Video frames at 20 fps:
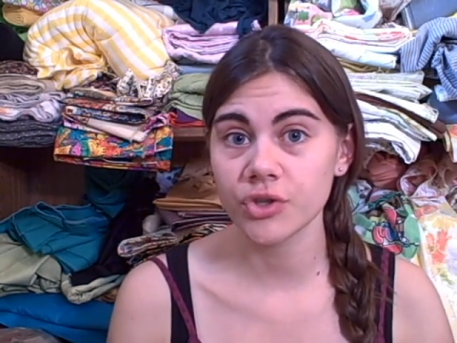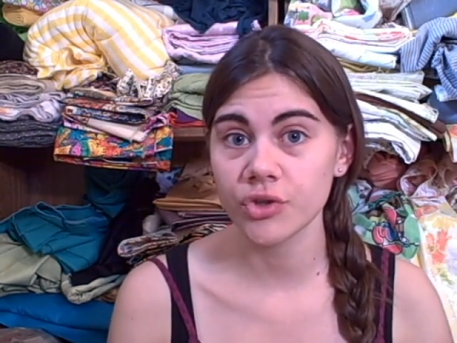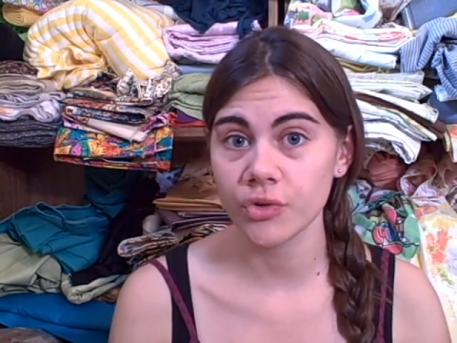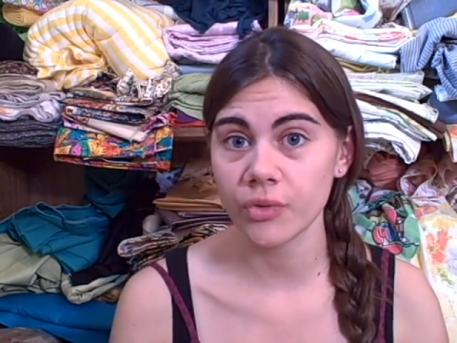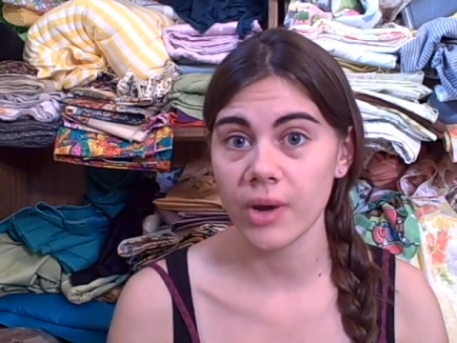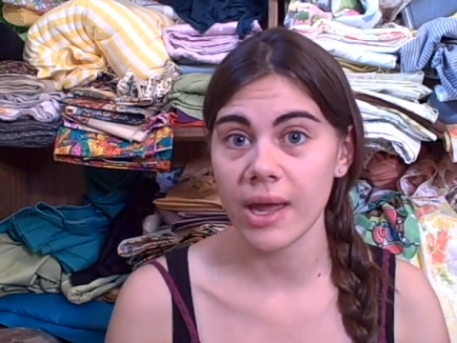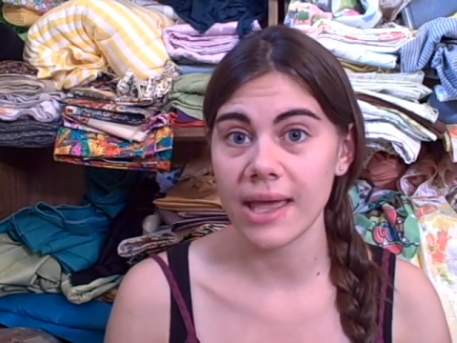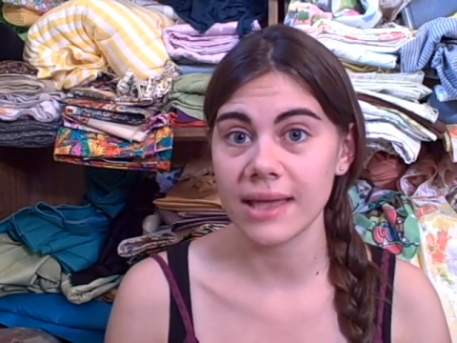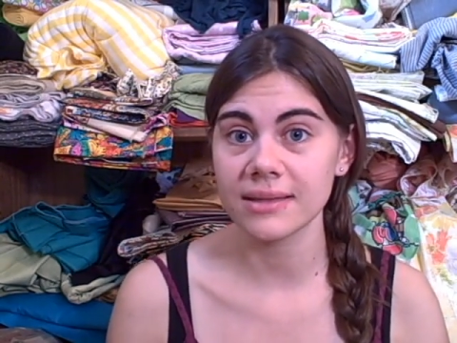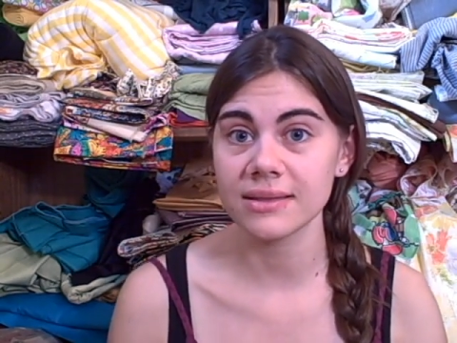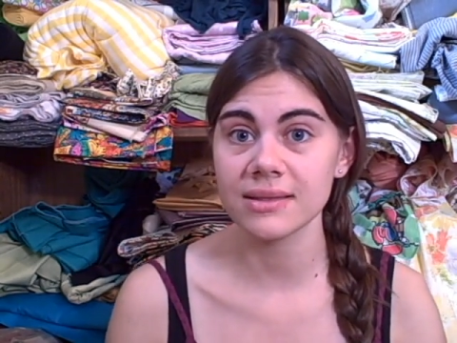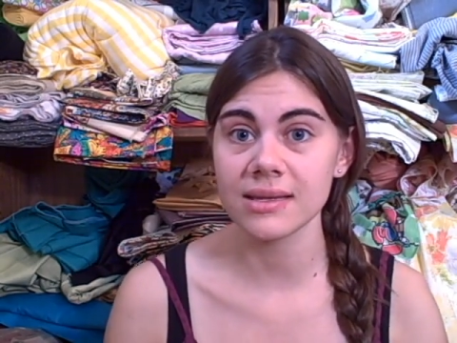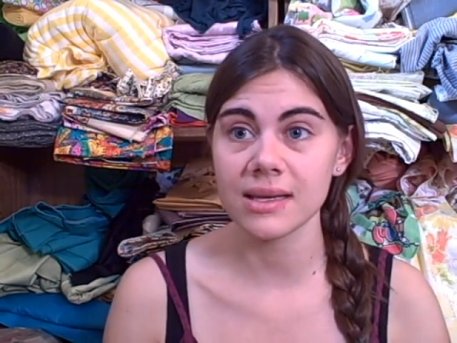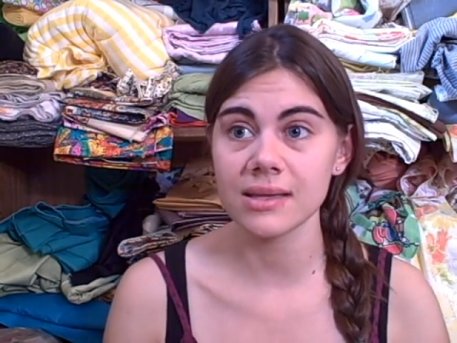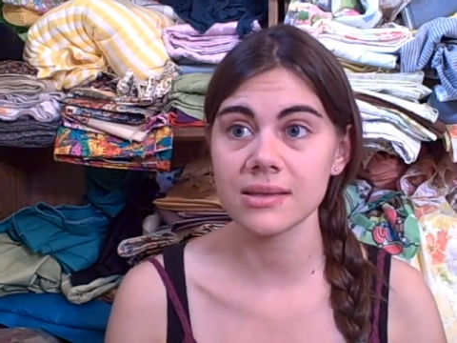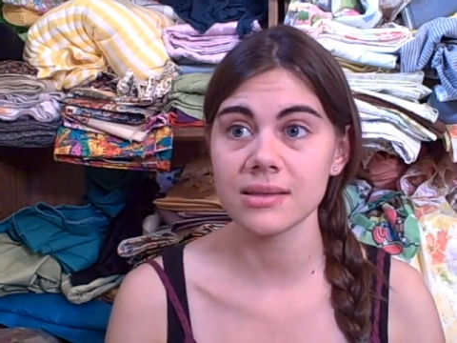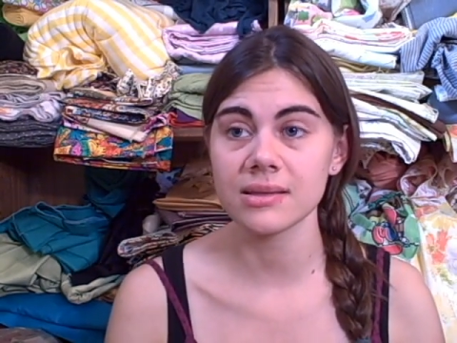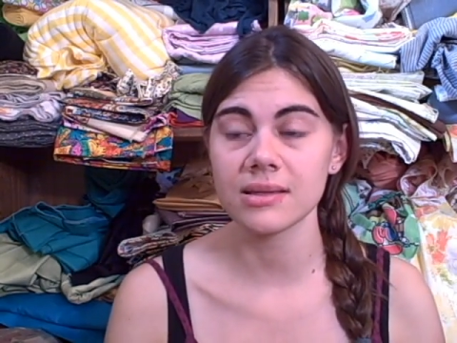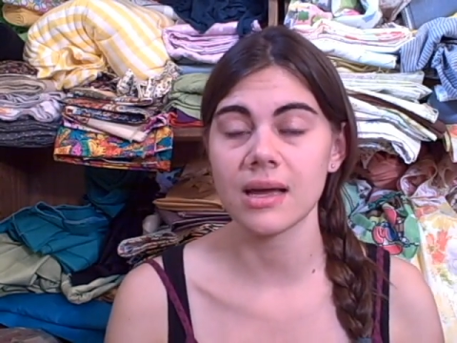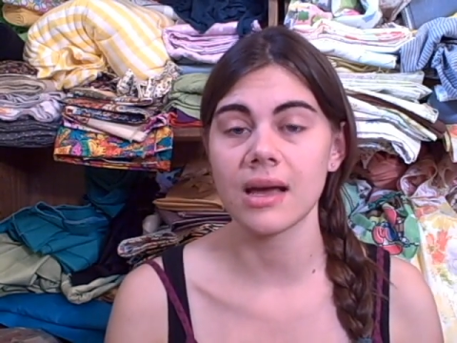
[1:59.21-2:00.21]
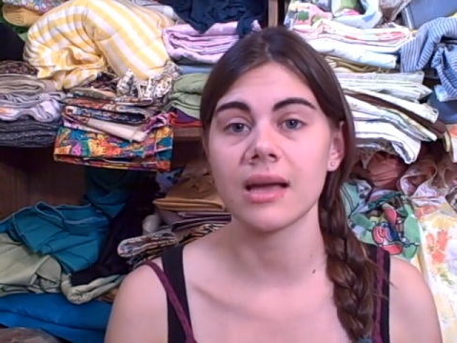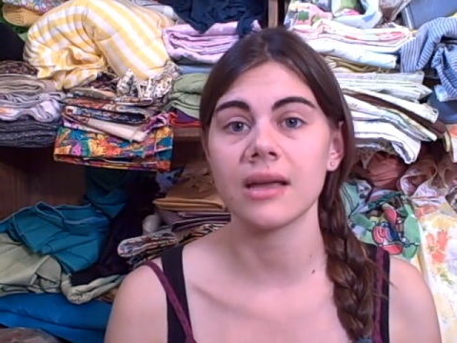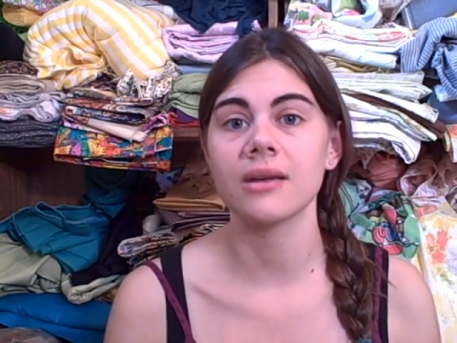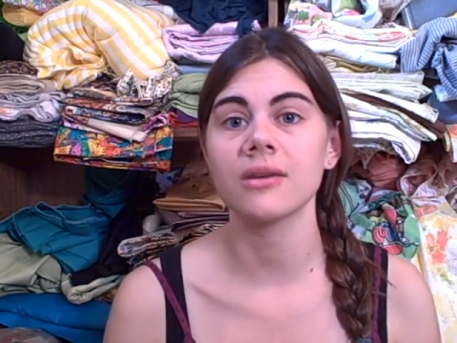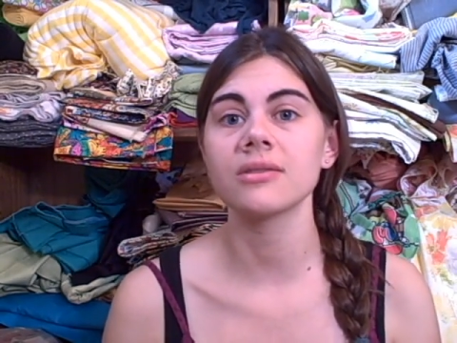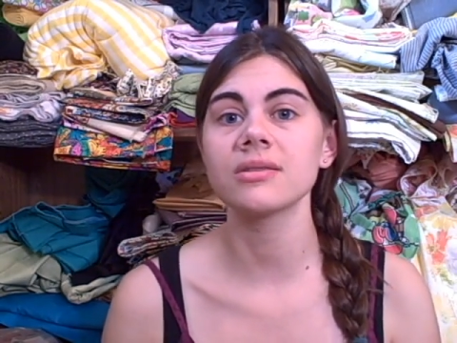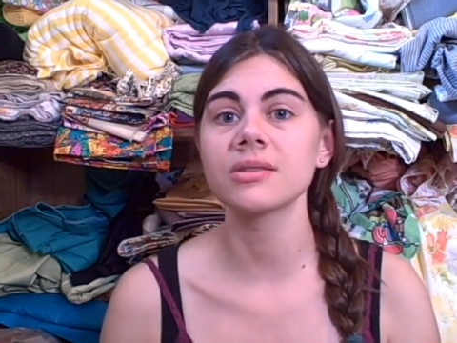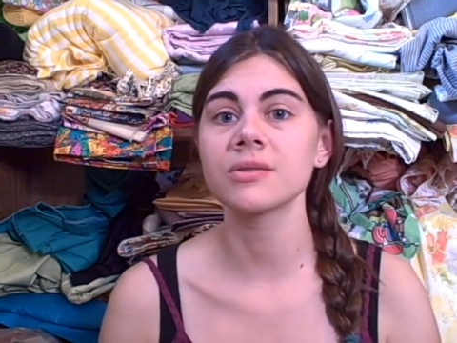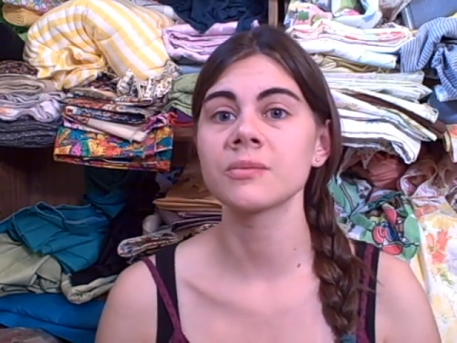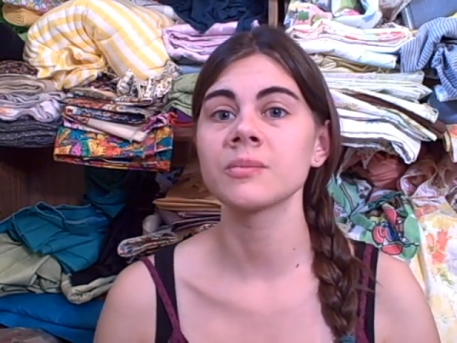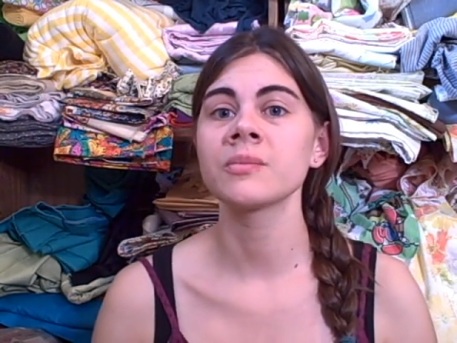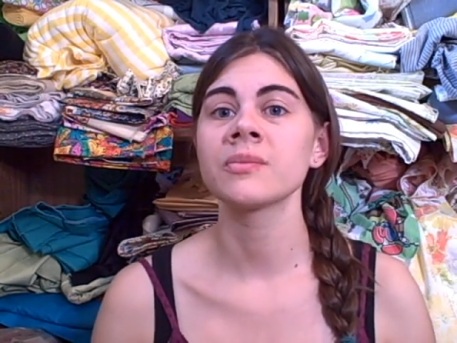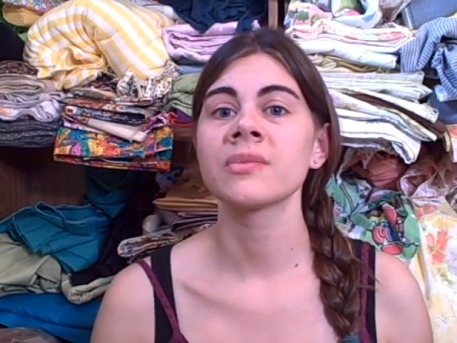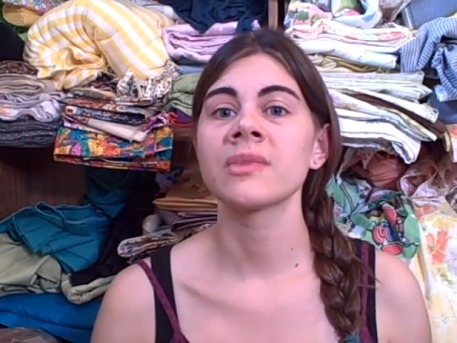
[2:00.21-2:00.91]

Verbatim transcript: trends and styles.